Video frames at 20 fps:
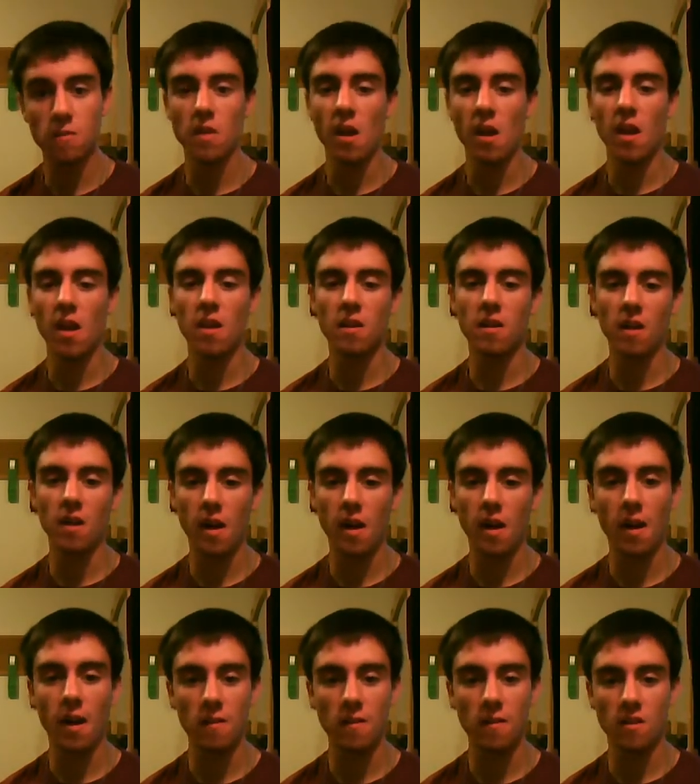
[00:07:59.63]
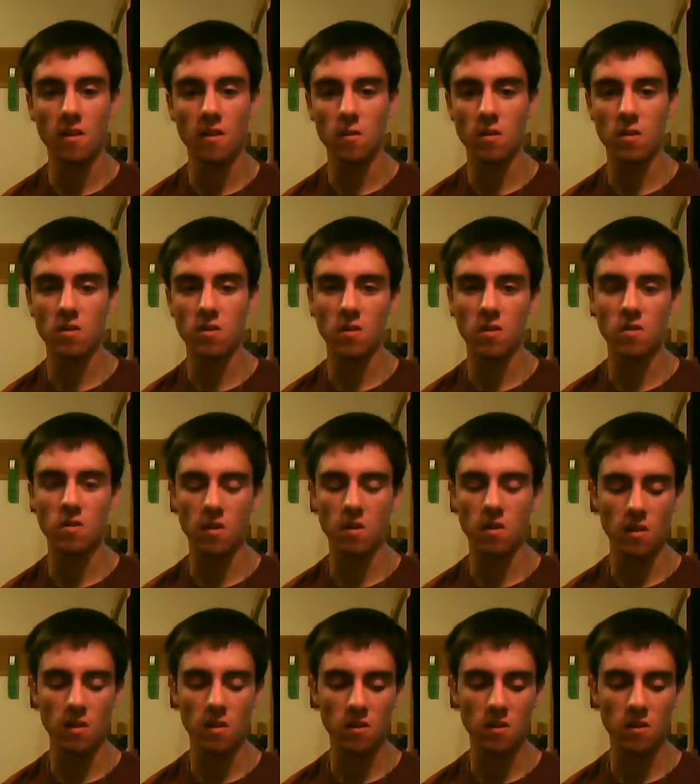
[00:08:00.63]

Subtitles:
and I have done research on this